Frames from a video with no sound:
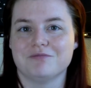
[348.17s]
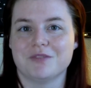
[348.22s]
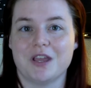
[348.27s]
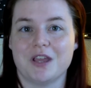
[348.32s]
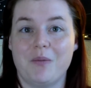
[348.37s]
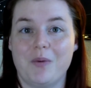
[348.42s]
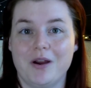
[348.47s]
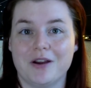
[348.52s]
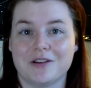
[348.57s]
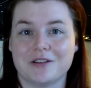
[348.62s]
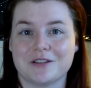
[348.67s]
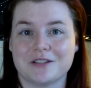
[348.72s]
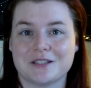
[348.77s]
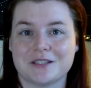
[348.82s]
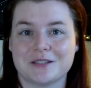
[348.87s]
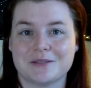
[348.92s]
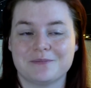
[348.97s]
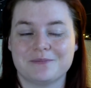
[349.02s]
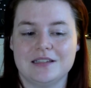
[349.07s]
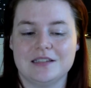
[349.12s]
it
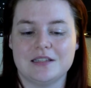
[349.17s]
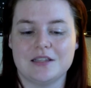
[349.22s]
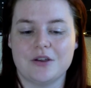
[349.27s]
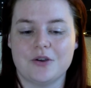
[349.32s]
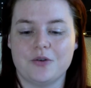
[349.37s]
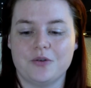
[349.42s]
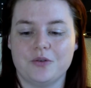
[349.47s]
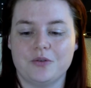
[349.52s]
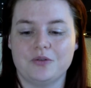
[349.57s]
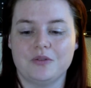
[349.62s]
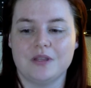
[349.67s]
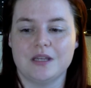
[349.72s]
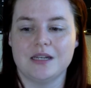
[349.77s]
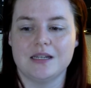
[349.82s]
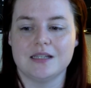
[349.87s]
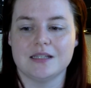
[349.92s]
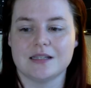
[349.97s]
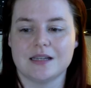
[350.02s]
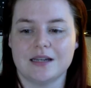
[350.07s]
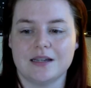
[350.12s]
works. So they
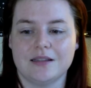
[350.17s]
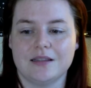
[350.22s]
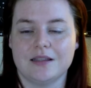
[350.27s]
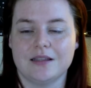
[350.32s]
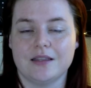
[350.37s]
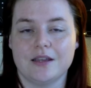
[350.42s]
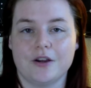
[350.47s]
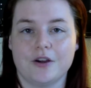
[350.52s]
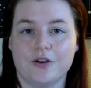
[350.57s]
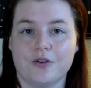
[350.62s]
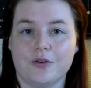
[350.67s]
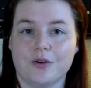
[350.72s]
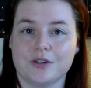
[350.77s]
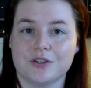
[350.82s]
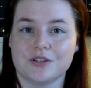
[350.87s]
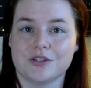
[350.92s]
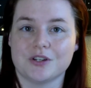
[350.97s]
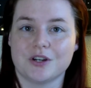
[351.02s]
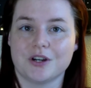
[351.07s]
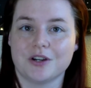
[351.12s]
decide that they're going
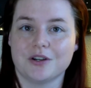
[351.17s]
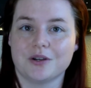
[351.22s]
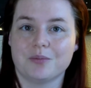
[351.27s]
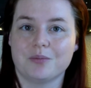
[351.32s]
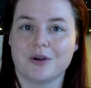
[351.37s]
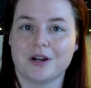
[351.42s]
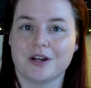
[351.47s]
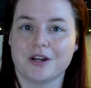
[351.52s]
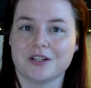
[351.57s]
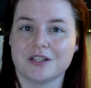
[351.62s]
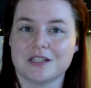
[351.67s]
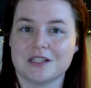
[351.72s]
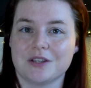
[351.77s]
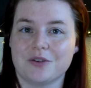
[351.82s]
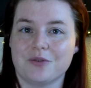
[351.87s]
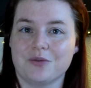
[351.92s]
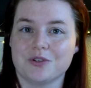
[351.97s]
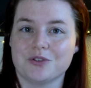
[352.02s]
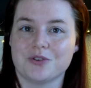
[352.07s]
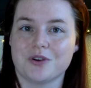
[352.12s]
to start
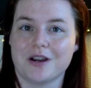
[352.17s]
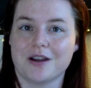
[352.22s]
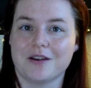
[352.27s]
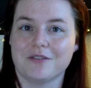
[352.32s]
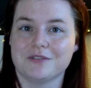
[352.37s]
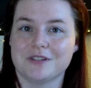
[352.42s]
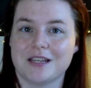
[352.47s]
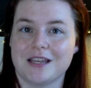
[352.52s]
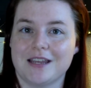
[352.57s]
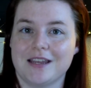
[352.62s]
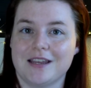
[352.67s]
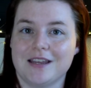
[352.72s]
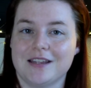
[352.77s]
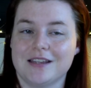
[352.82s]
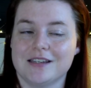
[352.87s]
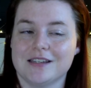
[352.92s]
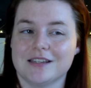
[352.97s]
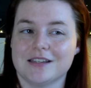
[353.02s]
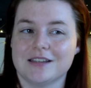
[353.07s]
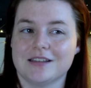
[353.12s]
practicing witchcraft,
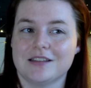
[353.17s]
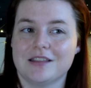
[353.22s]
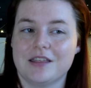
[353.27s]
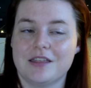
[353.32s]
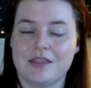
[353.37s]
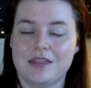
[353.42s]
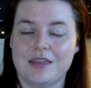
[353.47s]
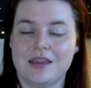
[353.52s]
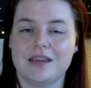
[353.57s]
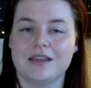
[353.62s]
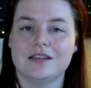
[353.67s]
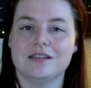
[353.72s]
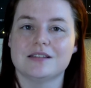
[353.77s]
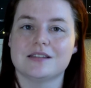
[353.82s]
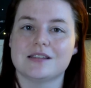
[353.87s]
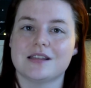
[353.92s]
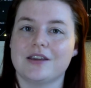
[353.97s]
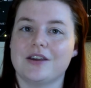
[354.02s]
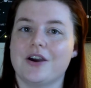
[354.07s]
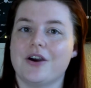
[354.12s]
and
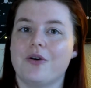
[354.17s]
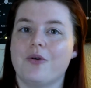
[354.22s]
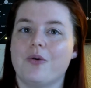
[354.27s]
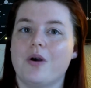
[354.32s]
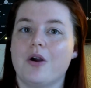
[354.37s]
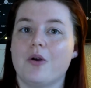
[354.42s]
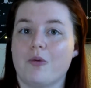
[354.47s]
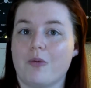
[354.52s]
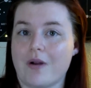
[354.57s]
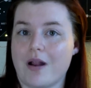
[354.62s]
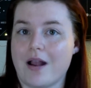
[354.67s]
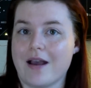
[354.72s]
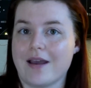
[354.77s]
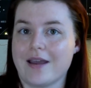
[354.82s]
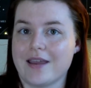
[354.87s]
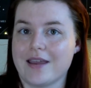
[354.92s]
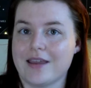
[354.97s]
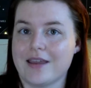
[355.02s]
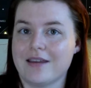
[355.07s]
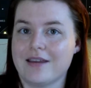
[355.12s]
things go
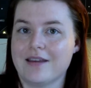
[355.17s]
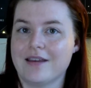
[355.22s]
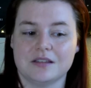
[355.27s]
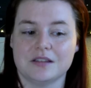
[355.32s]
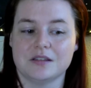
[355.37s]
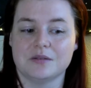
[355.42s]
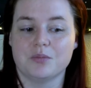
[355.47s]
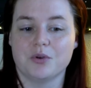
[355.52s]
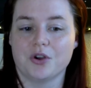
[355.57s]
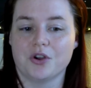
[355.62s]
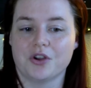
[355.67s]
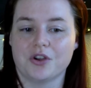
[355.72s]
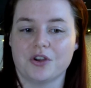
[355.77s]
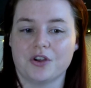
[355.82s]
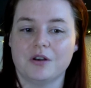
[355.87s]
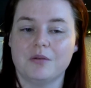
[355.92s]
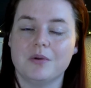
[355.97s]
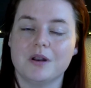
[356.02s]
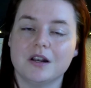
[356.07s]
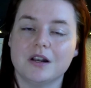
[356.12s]
awry. This book
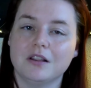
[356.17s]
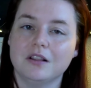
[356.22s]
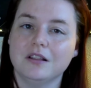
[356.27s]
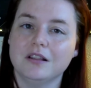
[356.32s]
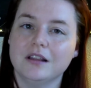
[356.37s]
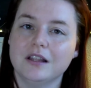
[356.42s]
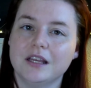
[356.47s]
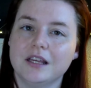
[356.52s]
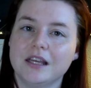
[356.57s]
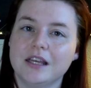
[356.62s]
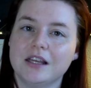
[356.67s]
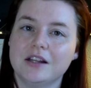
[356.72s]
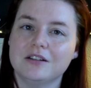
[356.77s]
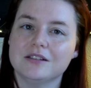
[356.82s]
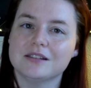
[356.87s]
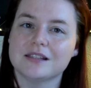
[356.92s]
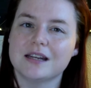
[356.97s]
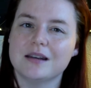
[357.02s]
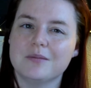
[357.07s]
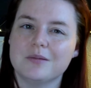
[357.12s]
could have been a
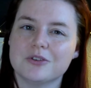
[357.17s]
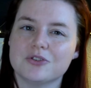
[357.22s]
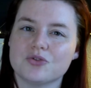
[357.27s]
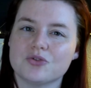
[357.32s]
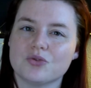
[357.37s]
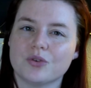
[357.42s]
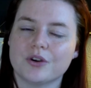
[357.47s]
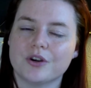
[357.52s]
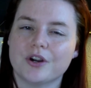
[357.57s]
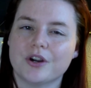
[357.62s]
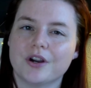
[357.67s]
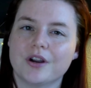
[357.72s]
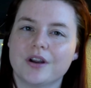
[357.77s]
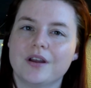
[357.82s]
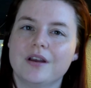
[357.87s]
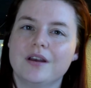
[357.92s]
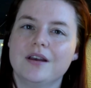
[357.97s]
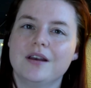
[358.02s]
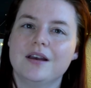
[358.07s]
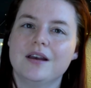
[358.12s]
little tiny bit shorter,
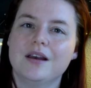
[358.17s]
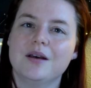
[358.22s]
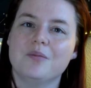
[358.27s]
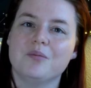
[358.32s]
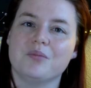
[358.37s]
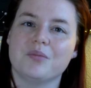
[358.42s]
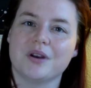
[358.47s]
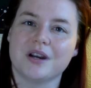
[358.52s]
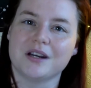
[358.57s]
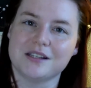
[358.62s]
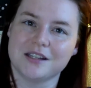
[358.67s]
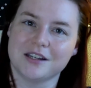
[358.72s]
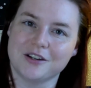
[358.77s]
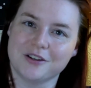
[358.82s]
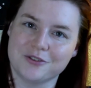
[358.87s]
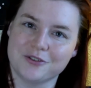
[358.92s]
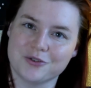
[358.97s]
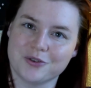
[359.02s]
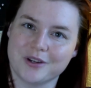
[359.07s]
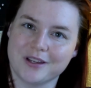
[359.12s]
but I did
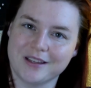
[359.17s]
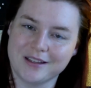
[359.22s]
enjoy